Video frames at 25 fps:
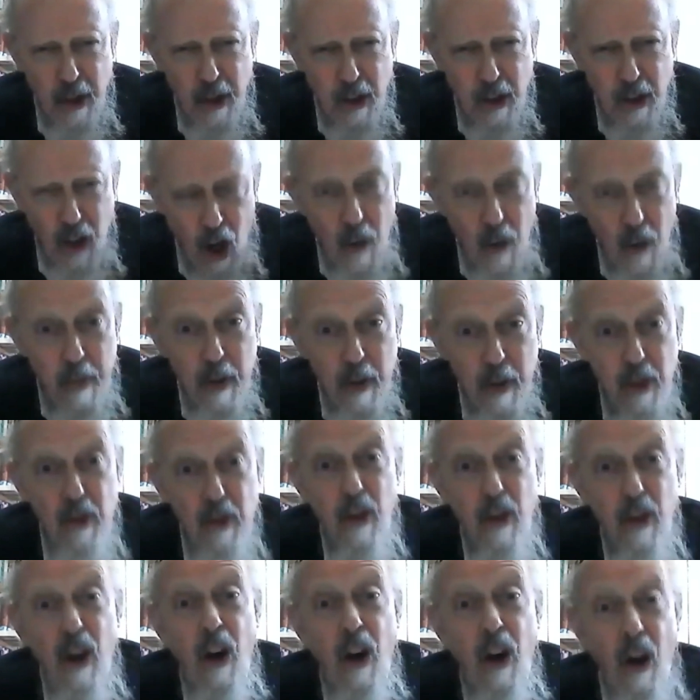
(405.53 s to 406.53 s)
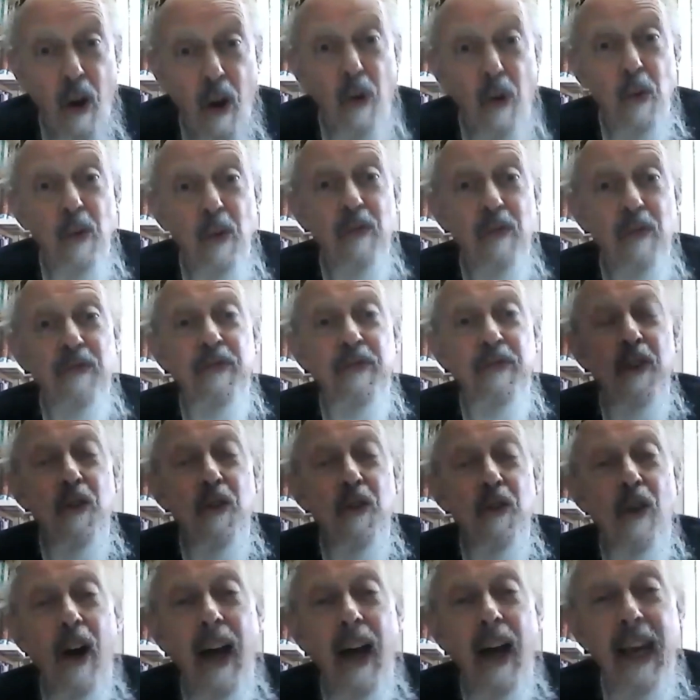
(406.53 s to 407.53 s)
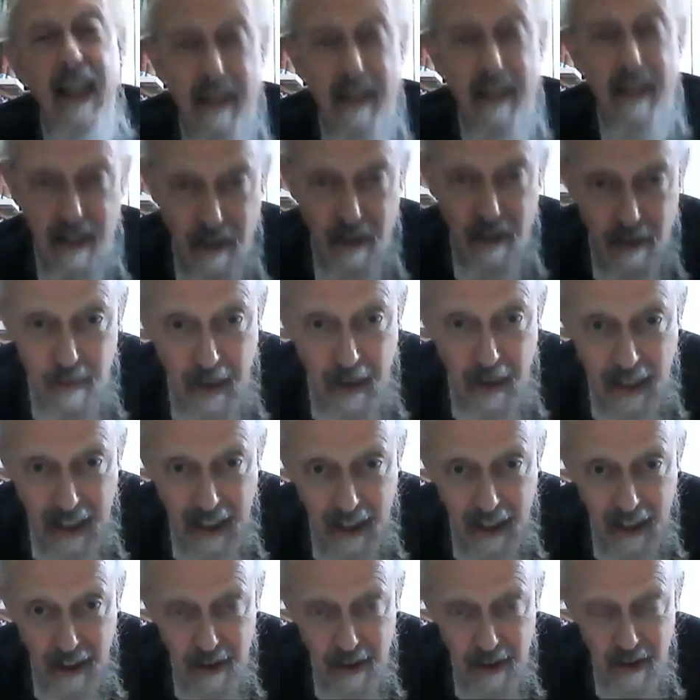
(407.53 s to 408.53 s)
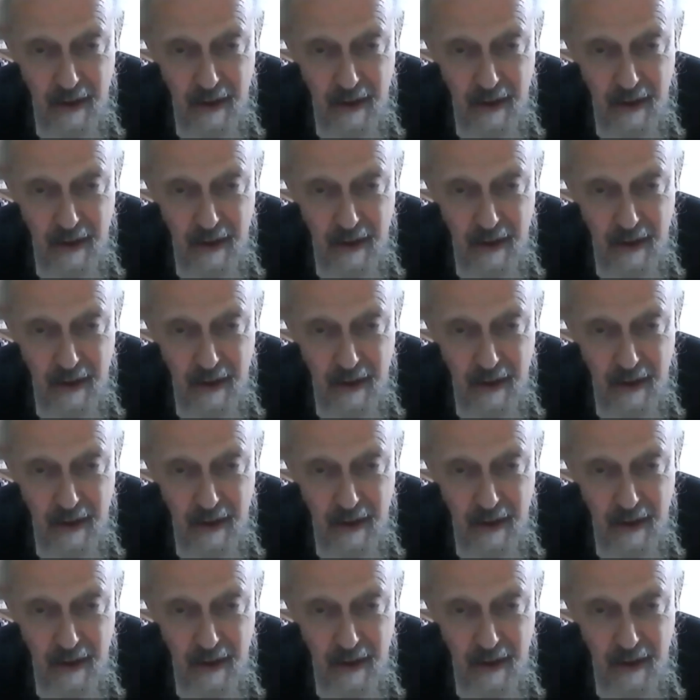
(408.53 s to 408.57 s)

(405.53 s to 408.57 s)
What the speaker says: open to a whole variety of meanings.